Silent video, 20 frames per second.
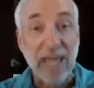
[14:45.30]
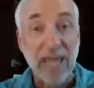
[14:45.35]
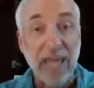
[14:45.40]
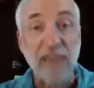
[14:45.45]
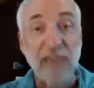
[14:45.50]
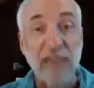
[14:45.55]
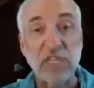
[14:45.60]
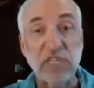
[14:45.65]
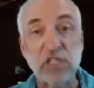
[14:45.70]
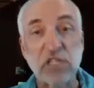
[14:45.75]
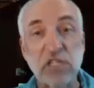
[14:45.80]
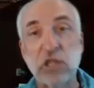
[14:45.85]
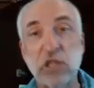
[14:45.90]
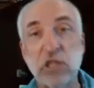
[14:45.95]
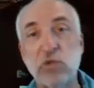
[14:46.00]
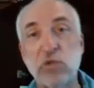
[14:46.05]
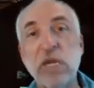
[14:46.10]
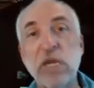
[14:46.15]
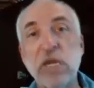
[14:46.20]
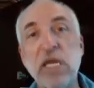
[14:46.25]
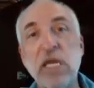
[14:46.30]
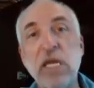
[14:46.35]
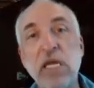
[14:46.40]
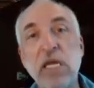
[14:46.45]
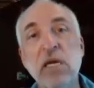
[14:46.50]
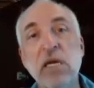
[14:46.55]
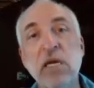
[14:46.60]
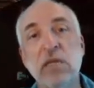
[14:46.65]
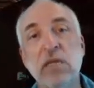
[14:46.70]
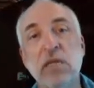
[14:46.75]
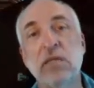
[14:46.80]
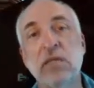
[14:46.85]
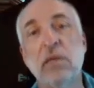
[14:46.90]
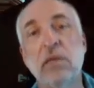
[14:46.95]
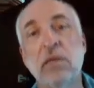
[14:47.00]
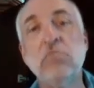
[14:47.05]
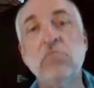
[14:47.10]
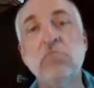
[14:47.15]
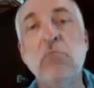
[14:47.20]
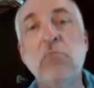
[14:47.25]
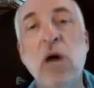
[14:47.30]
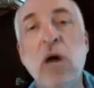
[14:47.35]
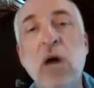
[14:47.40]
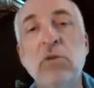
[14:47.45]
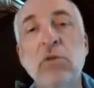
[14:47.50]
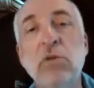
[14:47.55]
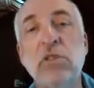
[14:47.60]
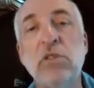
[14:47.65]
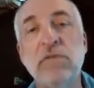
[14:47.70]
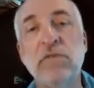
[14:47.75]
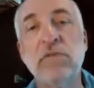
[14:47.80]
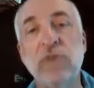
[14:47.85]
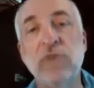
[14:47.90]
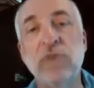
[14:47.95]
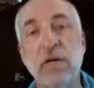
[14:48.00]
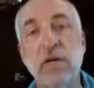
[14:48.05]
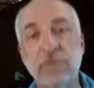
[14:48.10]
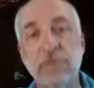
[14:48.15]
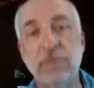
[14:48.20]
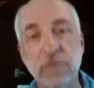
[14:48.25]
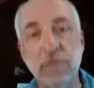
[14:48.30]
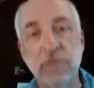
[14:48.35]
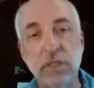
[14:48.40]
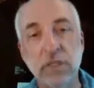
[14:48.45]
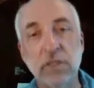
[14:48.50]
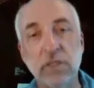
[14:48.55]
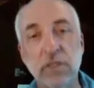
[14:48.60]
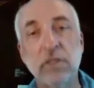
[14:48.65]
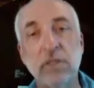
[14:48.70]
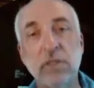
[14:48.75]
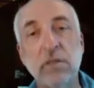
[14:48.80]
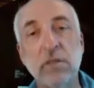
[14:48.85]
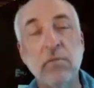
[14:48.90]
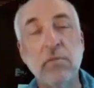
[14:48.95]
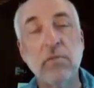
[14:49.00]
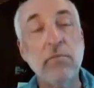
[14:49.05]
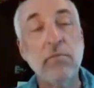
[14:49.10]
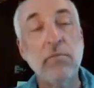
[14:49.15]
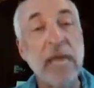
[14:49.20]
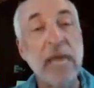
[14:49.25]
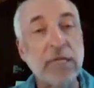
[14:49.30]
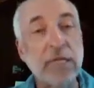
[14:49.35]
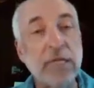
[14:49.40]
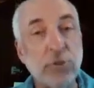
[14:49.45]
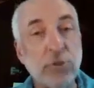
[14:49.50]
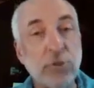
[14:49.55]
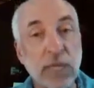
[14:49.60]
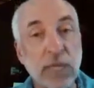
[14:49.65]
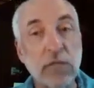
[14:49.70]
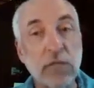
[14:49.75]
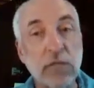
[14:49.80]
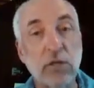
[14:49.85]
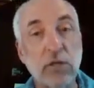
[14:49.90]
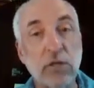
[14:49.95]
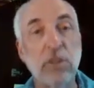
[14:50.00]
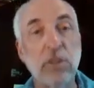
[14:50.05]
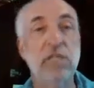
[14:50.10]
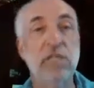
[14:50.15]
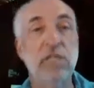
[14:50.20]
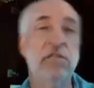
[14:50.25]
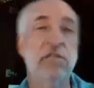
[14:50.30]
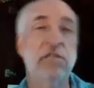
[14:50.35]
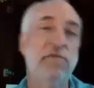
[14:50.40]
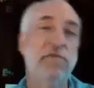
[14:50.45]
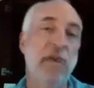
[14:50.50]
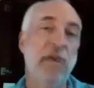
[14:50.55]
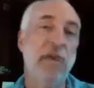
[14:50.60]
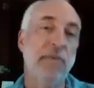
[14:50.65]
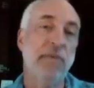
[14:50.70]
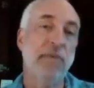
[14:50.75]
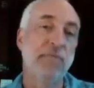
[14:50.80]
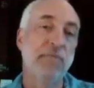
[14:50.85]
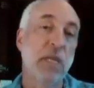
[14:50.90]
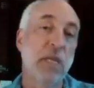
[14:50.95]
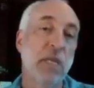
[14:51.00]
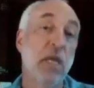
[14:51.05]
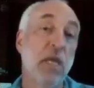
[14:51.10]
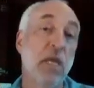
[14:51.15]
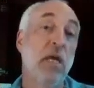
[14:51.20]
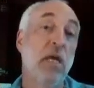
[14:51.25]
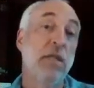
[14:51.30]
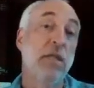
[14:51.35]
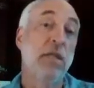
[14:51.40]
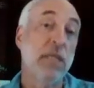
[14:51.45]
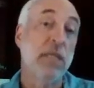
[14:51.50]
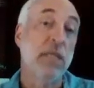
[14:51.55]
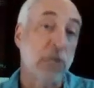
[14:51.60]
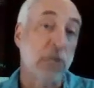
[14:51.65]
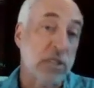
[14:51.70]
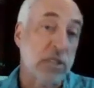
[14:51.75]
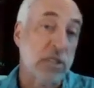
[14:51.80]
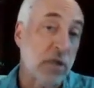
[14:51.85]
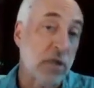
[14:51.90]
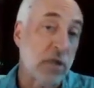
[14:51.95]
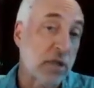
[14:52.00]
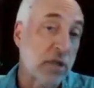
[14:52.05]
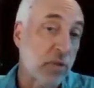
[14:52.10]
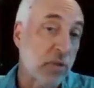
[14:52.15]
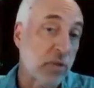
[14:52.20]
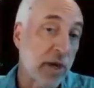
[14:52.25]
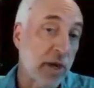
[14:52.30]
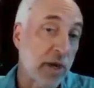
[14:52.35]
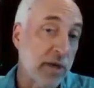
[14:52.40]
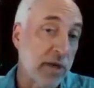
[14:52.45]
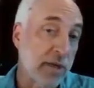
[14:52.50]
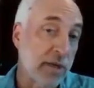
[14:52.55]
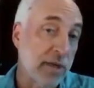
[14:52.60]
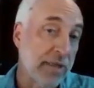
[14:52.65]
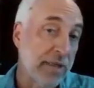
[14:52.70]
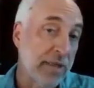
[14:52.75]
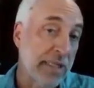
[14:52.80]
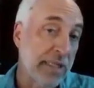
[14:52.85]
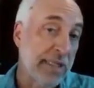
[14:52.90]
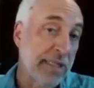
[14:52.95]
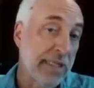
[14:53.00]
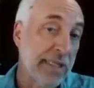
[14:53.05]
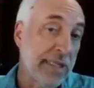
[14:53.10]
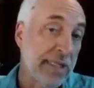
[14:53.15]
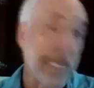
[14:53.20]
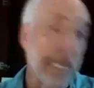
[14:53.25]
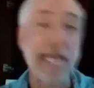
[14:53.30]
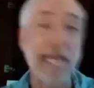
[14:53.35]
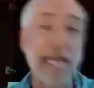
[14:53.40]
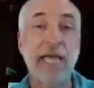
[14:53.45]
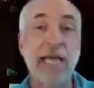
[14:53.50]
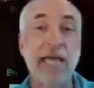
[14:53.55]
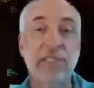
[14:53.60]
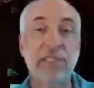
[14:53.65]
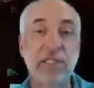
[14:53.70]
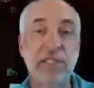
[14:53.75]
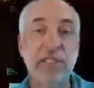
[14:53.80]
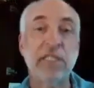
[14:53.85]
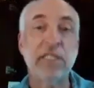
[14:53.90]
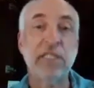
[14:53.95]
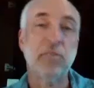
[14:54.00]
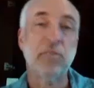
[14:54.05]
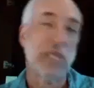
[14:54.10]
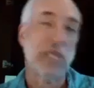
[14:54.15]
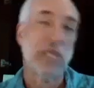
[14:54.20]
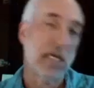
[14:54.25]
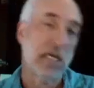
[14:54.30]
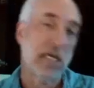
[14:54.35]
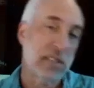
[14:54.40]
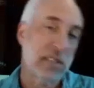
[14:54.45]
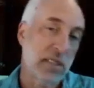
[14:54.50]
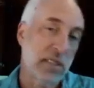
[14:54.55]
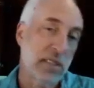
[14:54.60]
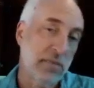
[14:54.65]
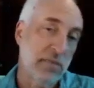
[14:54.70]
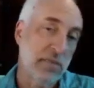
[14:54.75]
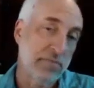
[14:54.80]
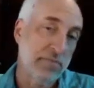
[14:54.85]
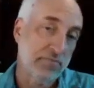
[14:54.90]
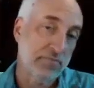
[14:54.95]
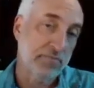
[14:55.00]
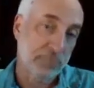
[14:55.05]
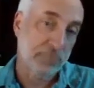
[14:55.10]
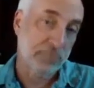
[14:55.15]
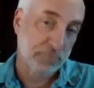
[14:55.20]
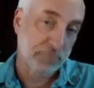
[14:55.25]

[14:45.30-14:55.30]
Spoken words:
So we have these three modes of measuring the goodness of fit: the adjusted R-squared, the AIC, and the BIC.